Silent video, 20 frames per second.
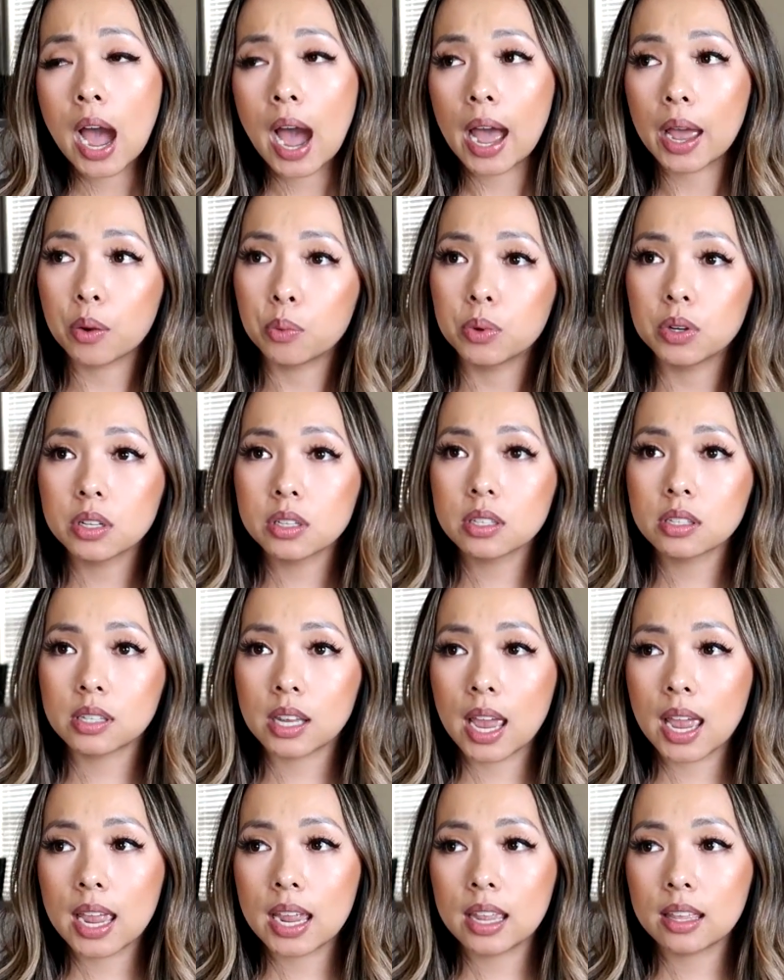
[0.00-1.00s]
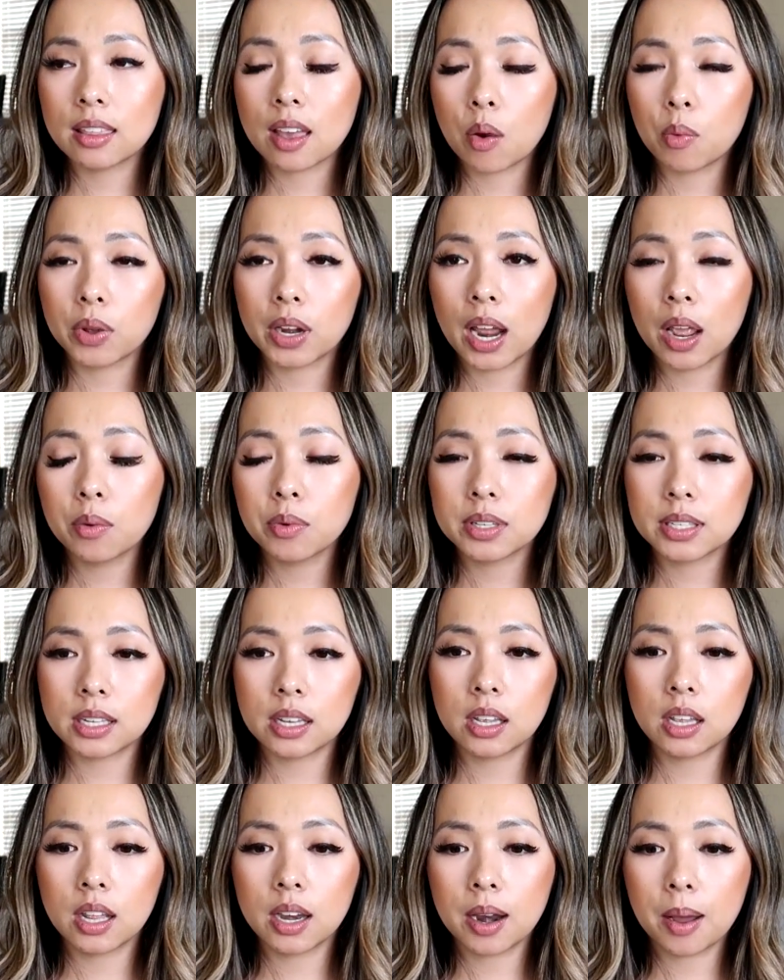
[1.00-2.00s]
I will say that when I was
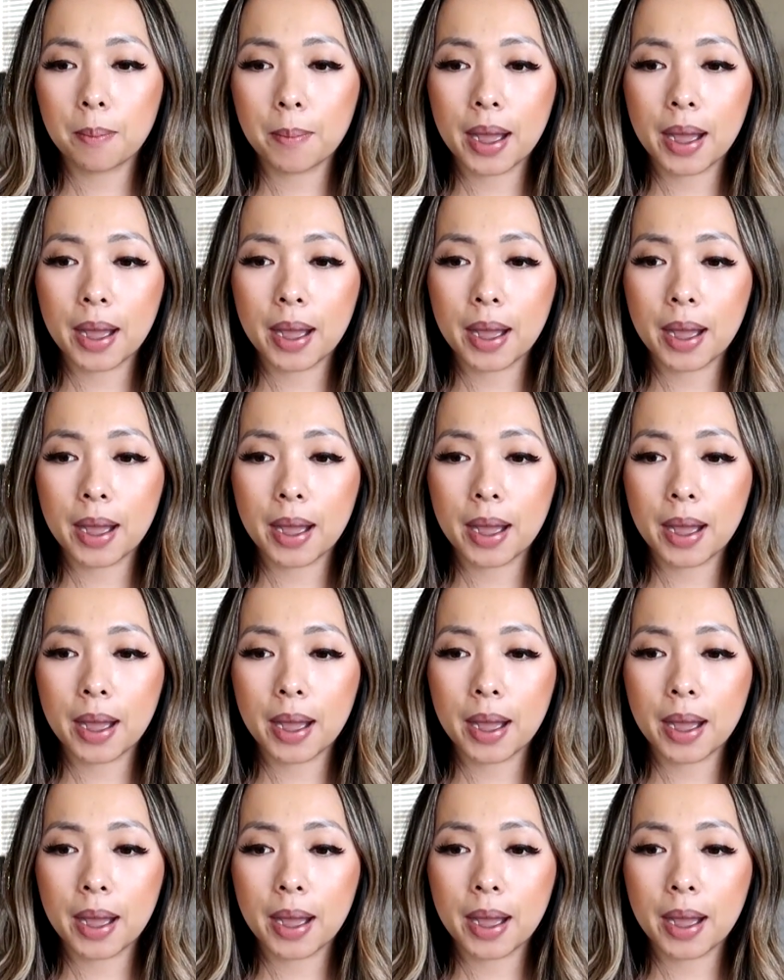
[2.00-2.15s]
in